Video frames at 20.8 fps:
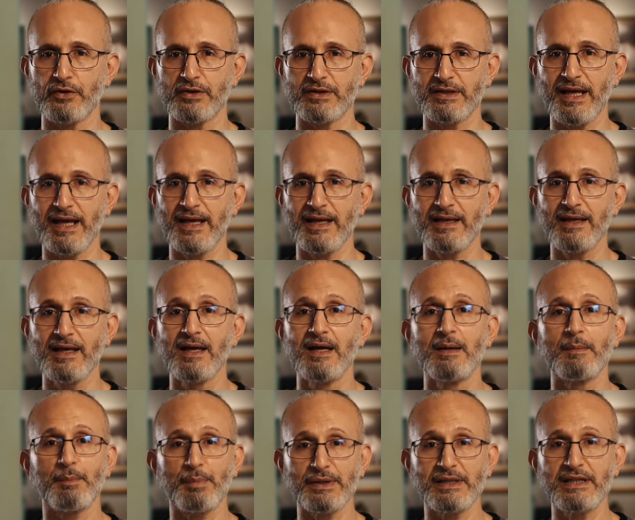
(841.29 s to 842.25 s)
your day.
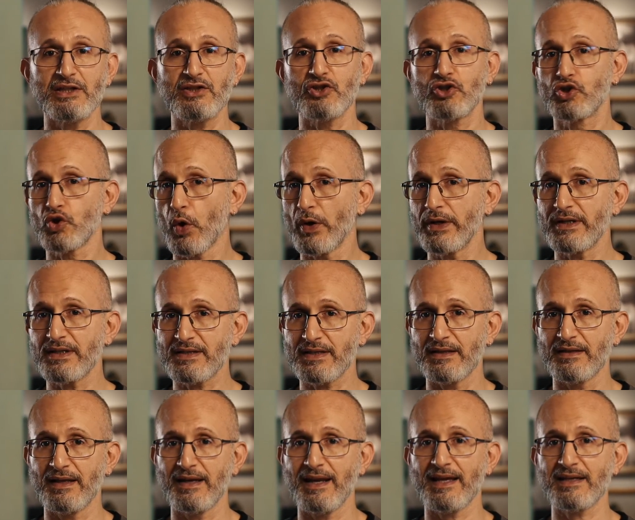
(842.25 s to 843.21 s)
Please join us
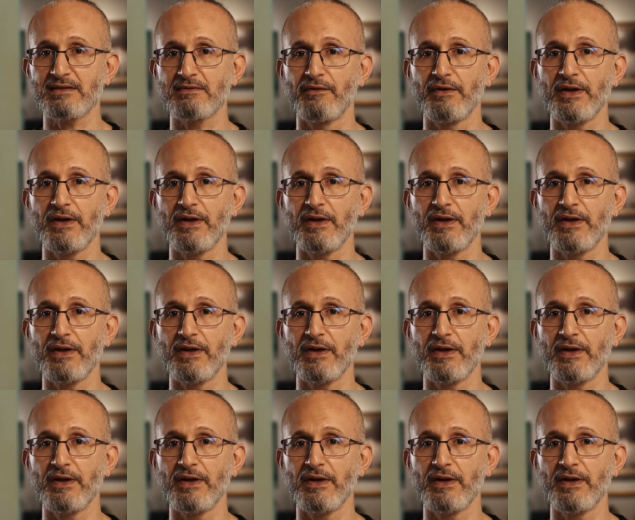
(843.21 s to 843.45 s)
in the next